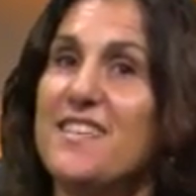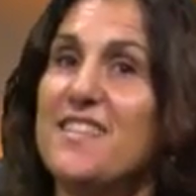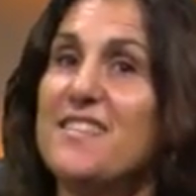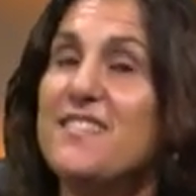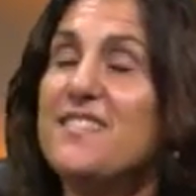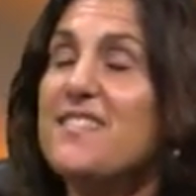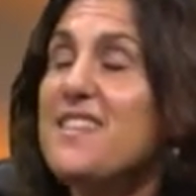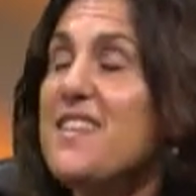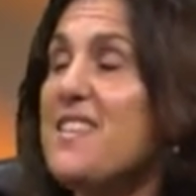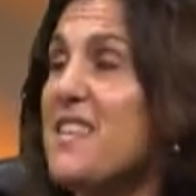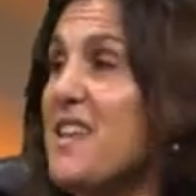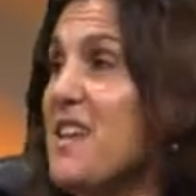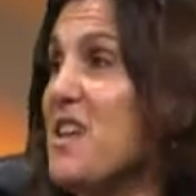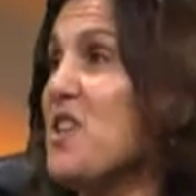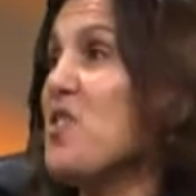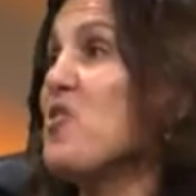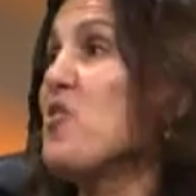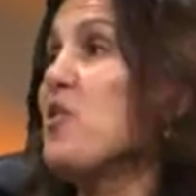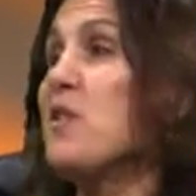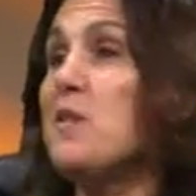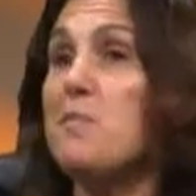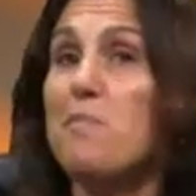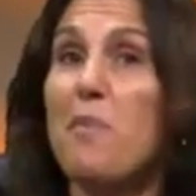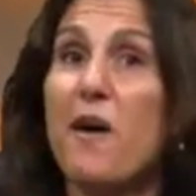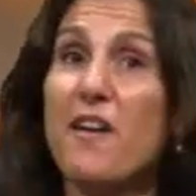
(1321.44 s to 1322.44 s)
see that it
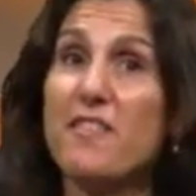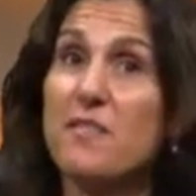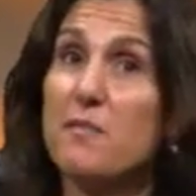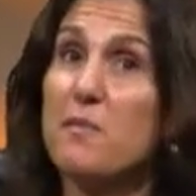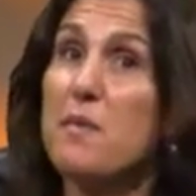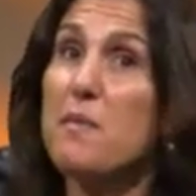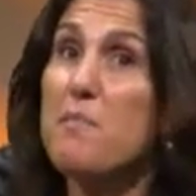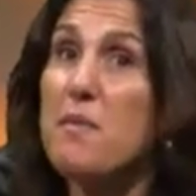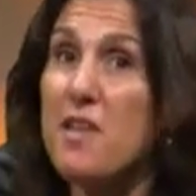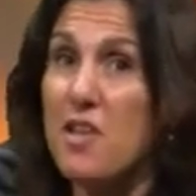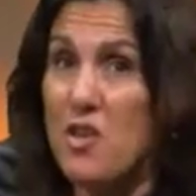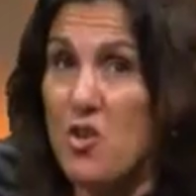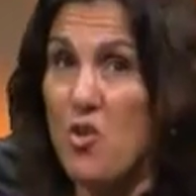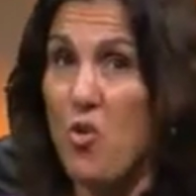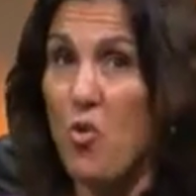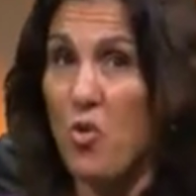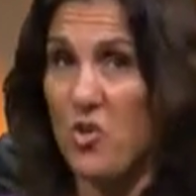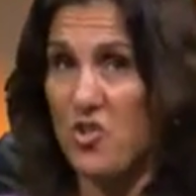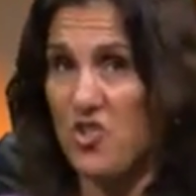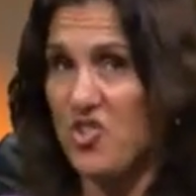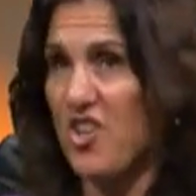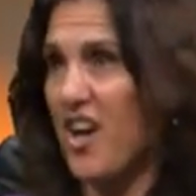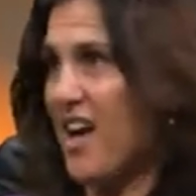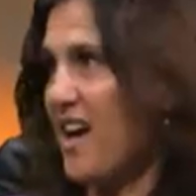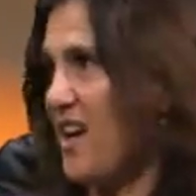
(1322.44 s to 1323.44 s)
could possibly be your
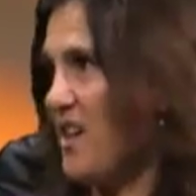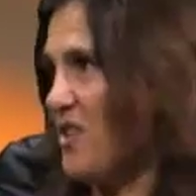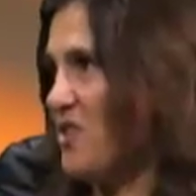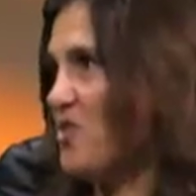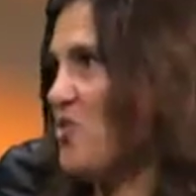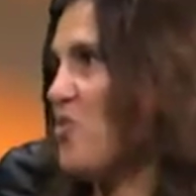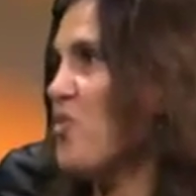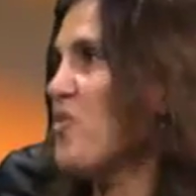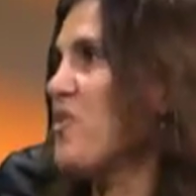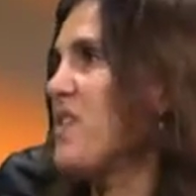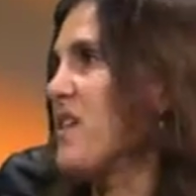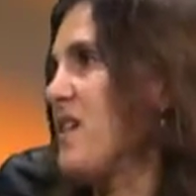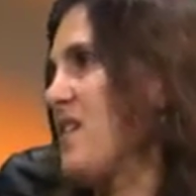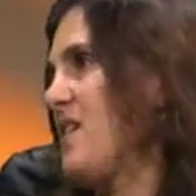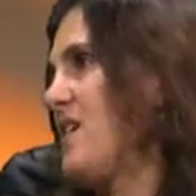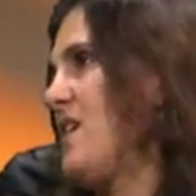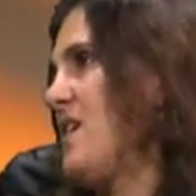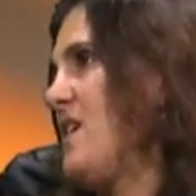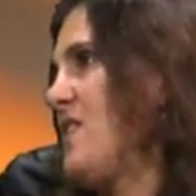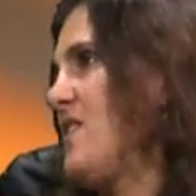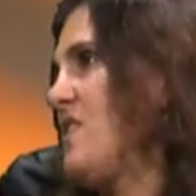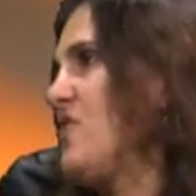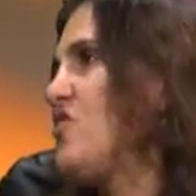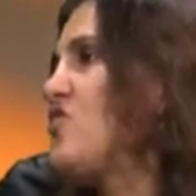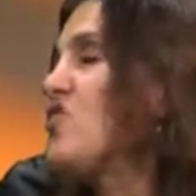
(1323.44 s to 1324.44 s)
child or the
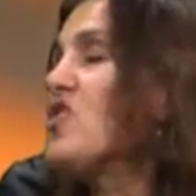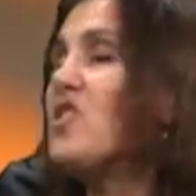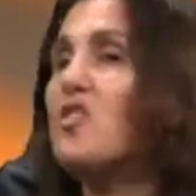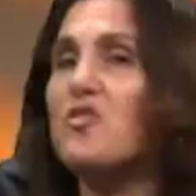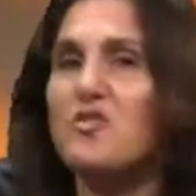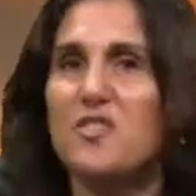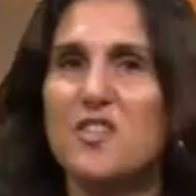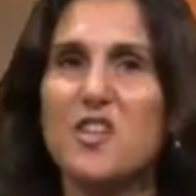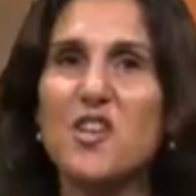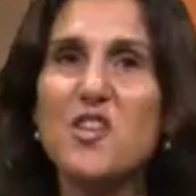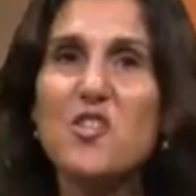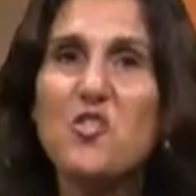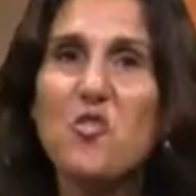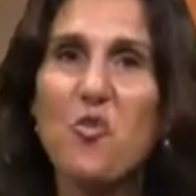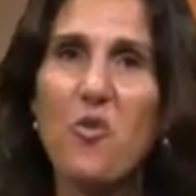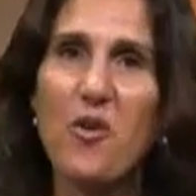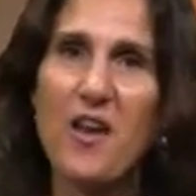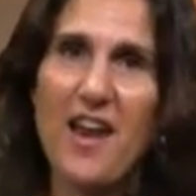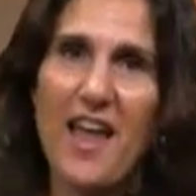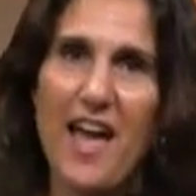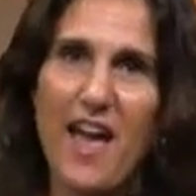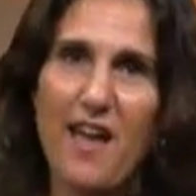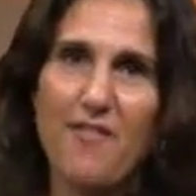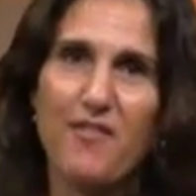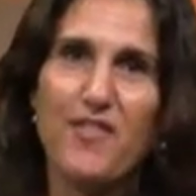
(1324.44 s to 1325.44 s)
children in your
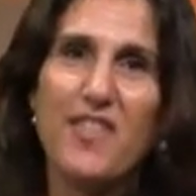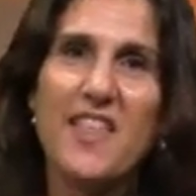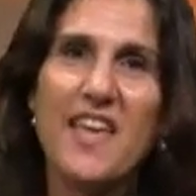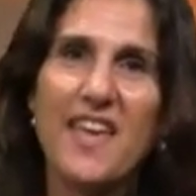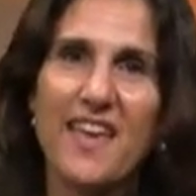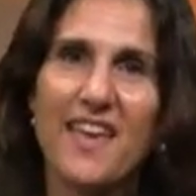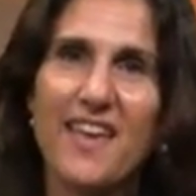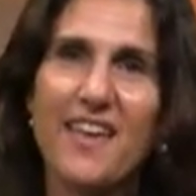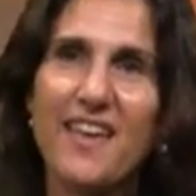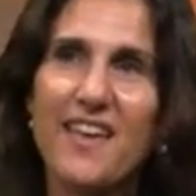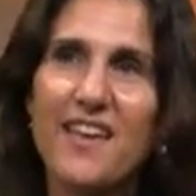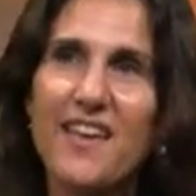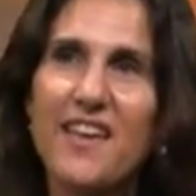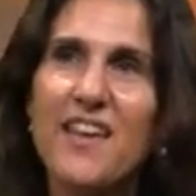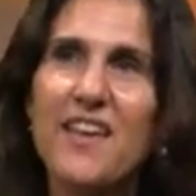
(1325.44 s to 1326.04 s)
life there,